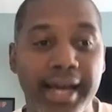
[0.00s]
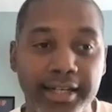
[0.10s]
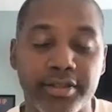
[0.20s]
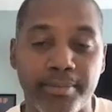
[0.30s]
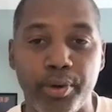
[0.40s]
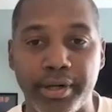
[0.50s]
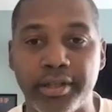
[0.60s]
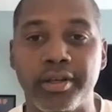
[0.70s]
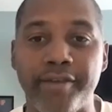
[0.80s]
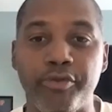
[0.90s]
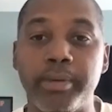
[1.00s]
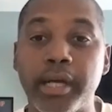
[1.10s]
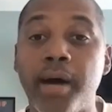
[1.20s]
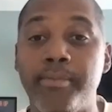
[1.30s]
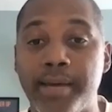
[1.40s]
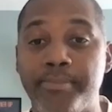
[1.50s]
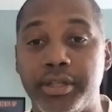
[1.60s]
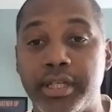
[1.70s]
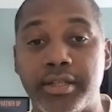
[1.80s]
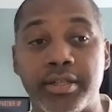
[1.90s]
at some point in their life will become
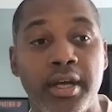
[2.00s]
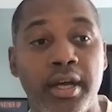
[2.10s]
amputees